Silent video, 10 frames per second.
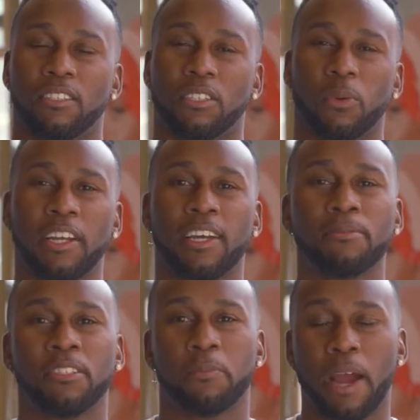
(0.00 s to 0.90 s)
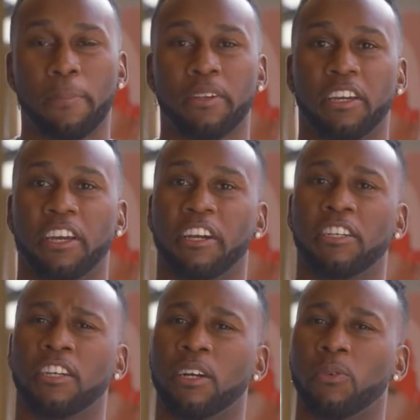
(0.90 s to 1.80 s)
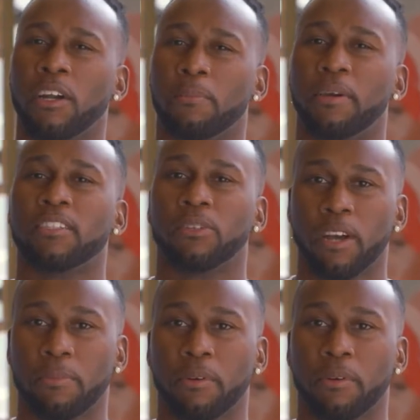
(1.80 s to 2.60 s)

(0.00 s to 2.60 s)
So when it comes to prepping your hair, you're gonna wanna pick the right